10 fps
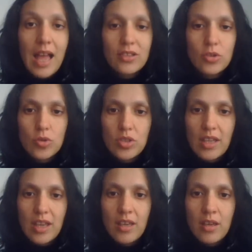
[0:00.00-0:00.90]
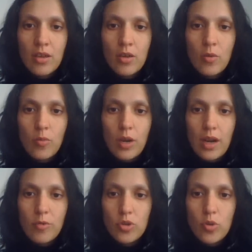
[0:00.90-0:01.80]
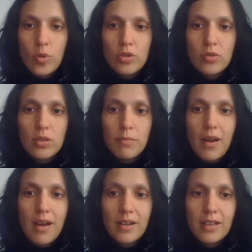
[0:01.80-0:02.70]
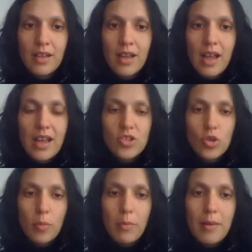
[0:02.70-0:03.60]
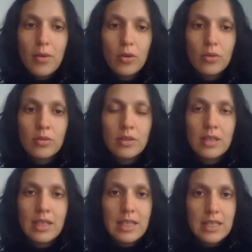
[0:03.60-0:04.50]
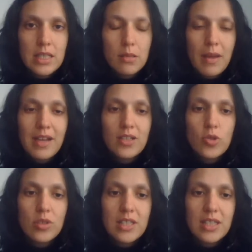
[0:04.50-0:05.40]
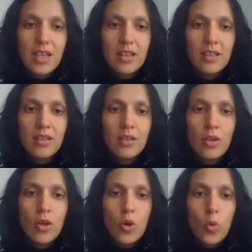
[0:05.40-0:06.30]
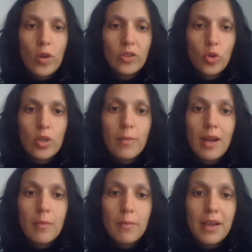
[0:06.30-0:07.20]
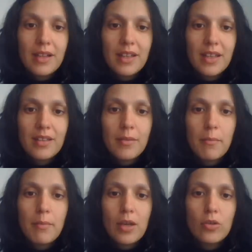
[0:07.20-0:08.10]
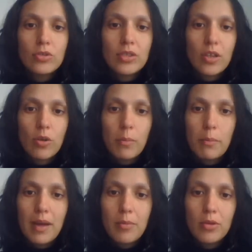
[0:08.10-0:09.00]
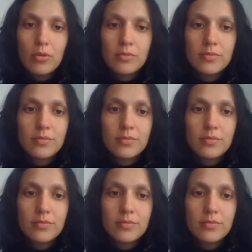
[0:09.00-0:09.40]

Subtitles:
And to say, when I was going to the park, I saw Pablo. In Spanish you'll say, cuando iba al parque, me encontré con Pablo.